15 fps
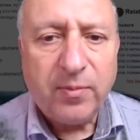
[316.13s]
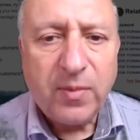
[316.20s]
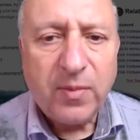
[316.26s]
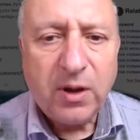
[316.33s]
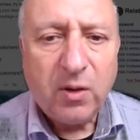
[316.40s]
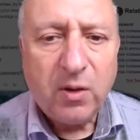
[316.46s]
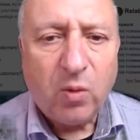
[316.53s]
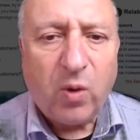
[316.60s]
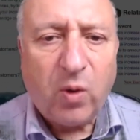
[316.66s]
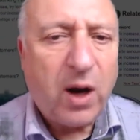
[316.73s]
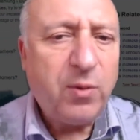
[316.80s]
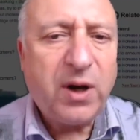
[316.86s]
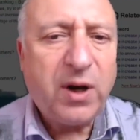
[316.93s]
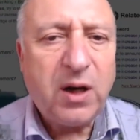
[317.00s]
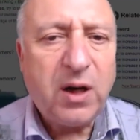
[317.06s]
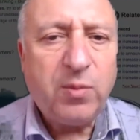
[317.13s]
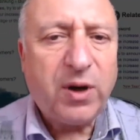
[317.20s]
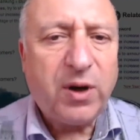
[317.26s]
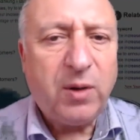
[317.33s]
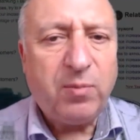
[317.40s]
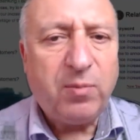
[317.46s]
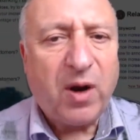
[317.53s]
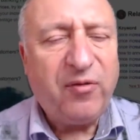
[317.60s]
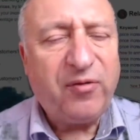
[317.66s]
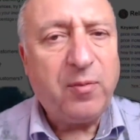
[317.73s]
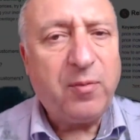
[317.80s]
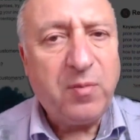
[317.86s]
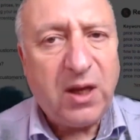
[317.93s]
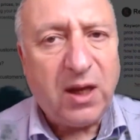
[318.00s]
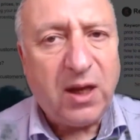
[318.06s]
Why would anybody buy from
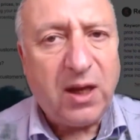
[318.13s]
me?